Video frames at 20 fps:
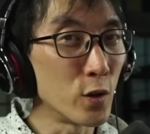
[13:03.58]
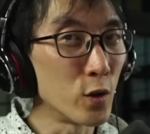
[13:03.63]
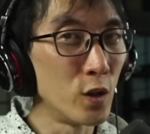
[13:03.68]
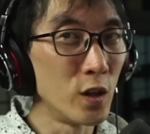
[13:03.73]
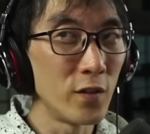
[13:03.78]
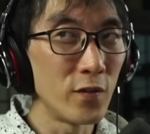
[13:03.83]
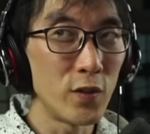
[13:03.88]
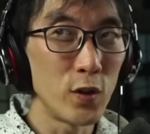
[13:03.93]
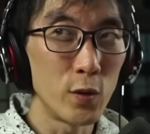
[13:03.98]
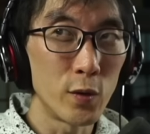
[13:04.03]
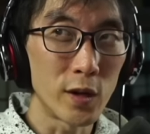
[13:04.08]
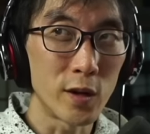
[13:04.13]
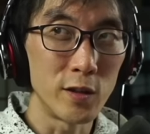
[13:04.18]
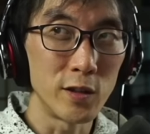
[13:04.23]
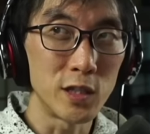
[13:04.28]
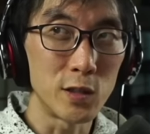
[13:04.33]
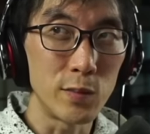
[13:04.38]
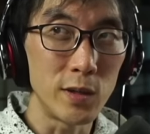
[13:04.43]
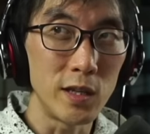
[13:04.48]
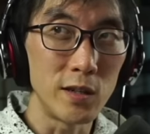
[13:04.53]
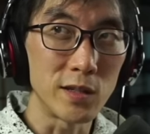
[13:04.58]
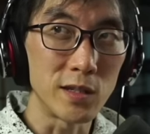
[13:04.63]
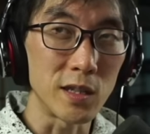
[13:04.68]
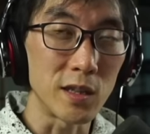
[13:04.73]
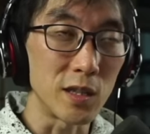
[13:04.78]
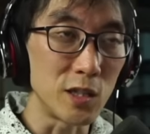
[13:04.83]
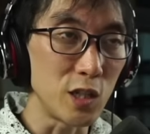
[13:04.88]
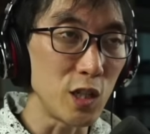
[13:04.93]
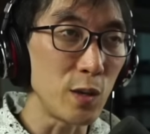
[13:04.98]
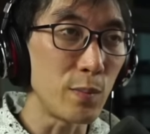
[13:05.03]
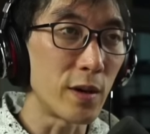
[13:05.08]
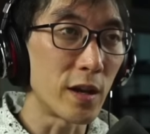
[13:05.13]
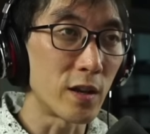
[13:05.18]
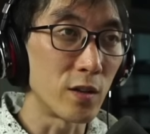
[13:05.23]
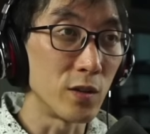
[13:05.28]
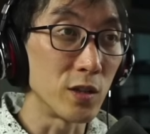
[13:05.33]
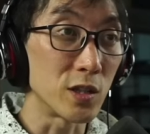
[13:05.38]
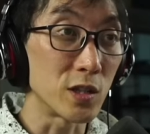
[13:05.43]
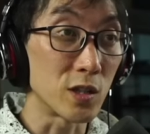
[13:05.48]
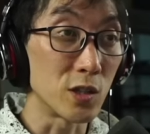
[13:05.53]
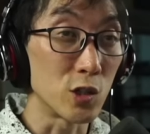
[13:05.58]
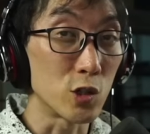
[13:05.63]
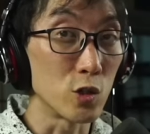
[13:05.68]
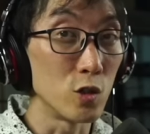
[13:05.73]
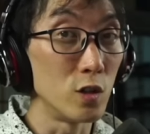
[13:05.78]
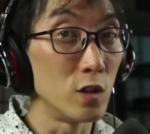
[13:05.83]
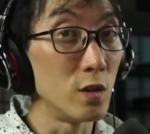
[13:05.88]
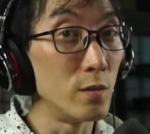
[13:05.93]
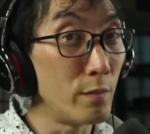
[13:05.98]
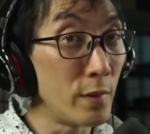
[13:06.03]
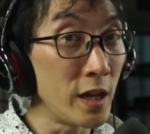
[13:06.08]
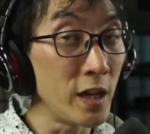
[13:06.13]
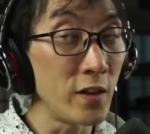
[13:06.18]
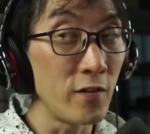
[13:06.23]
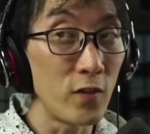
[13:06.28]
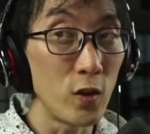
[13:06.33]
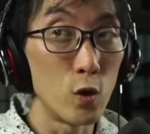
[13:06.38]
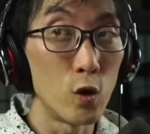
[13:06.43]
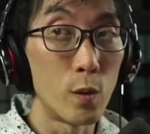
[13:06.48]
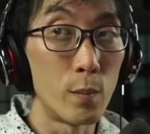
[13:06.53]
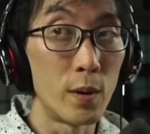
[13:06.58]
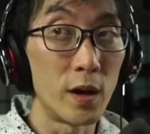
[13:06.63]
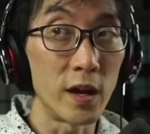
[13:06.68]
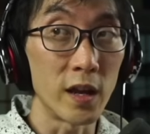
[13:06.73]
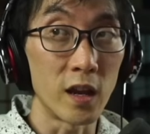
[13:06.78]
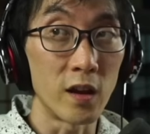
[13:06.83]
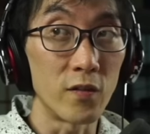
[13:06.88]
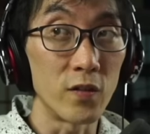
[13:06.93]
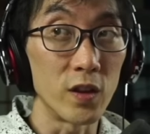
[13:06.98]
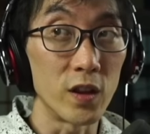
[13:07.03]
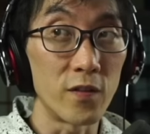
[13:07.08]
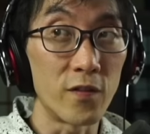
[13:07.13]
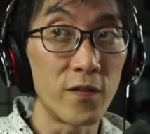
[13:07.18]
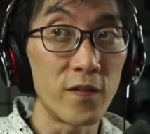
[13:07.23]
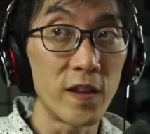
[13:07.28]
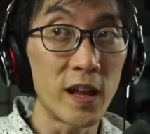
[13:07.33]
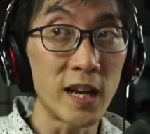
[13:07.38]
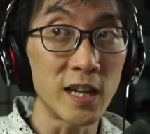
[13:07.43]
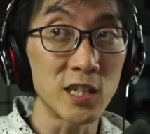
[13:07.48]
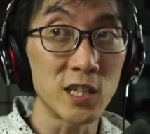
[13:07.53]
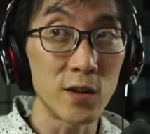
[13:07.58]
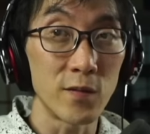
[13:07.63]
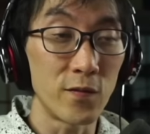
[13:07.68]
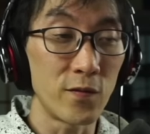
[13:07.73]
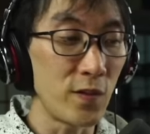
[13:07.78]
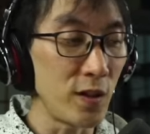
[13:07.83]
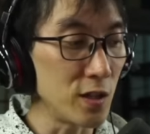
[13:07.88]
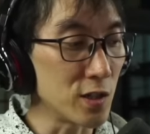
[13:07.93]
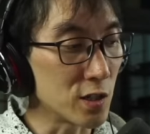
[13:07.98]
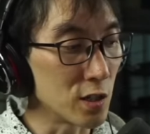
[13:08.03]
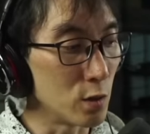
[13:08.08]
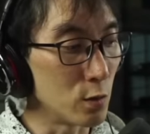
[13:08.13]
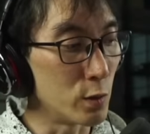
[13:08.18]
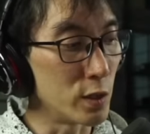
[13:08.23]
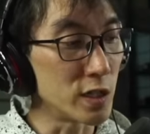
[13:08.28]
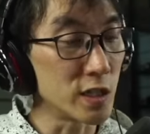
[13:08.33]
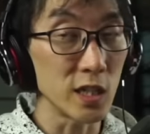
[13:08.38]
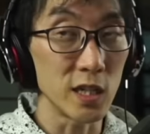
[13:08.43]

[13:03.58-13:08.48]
all of you are going to be using the D-pad on this controller. Many of you are buying it for the flagship feature, which